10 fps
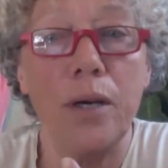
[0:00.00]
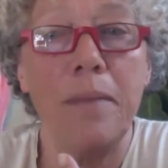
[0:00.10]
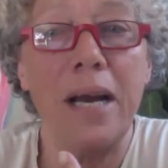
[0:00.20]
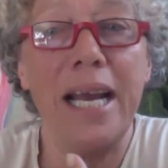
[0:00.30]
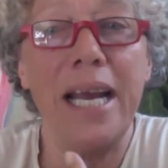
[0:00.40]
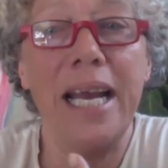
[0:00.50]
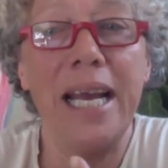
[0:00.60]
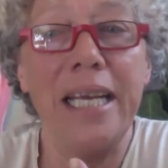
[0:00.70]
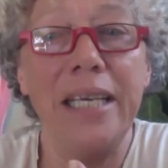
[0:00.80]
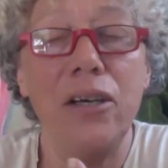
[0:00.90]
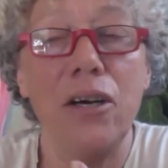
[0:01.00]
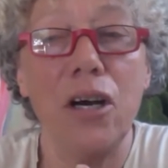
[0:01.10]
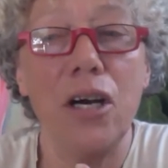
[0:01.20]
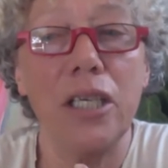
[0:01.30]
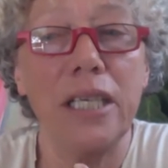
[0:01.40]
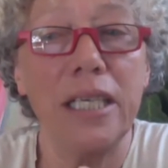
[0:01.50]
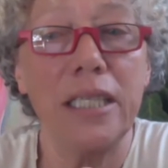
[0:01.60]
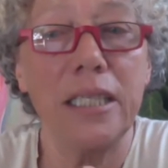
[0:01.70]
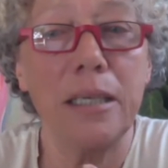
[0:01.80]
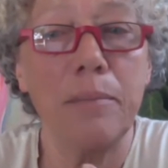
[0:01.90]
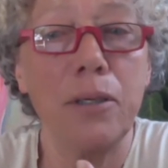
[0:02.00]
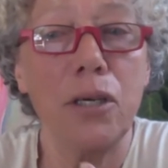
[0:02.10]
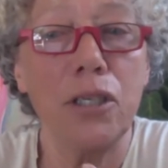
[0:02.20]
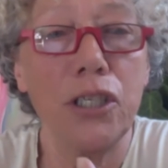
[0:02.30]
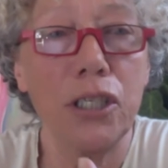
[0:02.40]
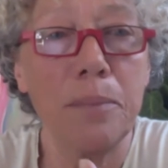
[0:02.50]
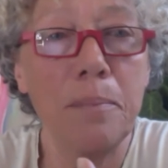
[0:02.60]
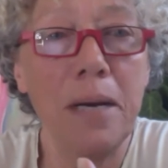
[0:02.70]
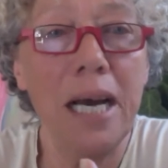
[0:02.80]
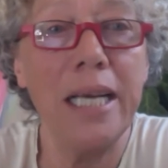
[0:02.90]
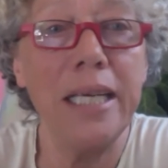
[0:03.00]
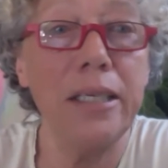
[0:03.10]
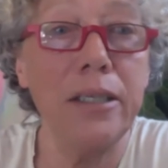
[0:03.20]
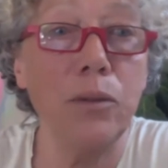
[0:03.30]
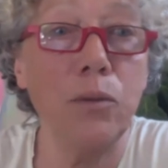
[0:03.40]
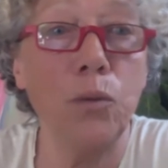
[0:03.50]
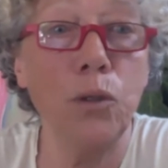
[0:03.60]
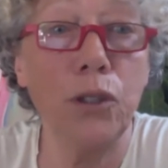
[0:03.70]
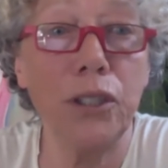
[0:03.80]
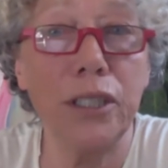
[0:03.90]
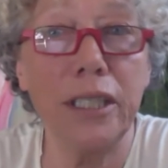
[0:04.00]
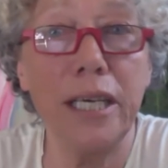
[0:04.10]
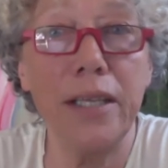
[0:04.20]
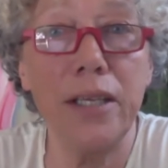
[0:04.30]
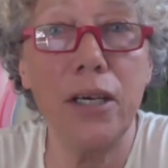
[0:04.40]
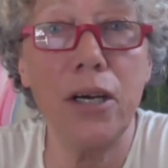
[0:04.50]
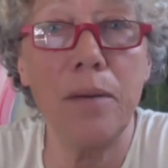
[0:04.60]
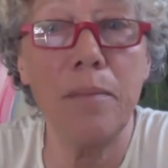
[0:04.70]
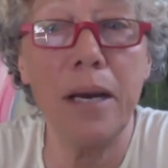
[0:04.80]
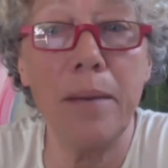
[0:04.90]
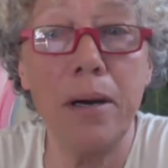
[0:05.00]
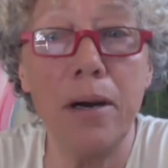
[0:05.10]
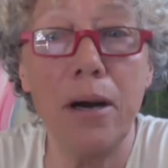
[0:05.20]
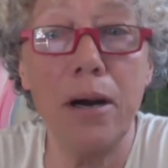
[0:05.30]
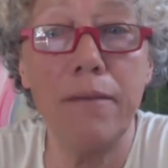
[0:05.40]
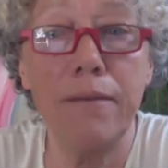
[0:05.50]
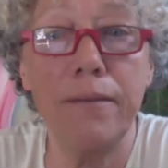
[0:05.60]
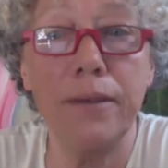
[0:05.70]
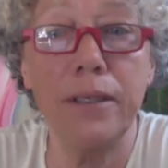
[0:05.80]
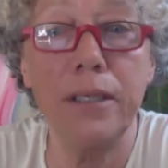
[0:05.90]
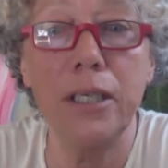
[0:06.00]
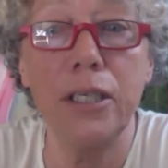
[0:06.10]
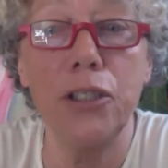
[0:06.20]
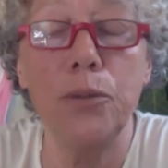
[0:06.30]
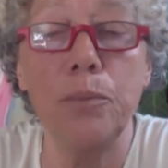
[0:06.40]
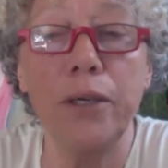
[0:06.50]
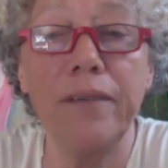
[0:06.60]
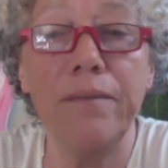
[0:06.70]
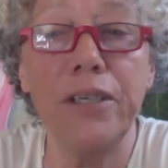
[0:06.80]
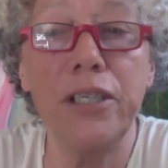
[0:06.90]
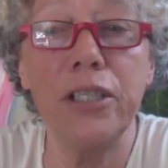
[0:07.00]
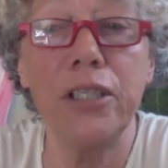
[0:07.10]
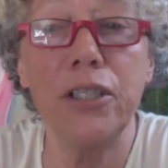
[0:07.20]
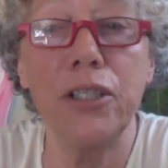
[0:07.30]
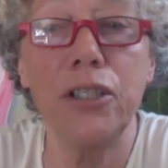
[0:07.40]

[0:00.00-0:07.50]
My hand, heart, and subconscious mind work together on my behalf. to bring visions